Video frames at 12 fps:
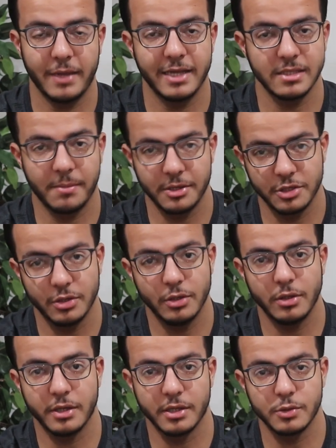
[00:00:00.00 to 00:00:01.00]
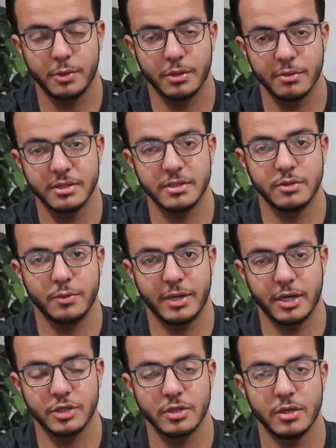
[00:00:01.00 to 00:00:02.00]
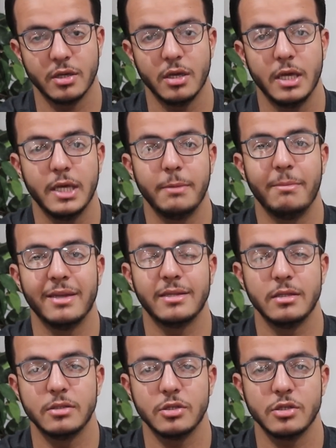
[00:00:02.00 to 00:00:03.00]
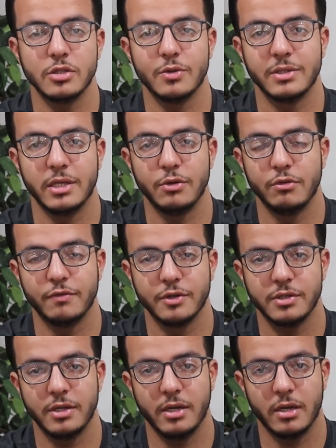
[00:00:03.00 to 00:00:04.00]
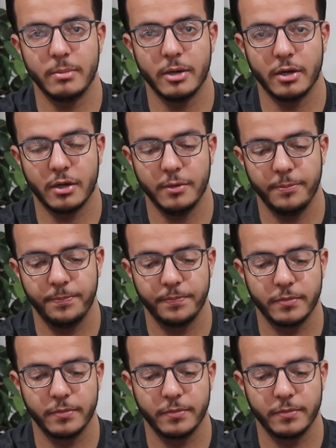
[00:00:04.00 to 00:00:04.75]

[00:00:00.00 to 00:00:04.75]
As I mentioned earlier, that's one of the reasons you would actually make the decision to attend university in America.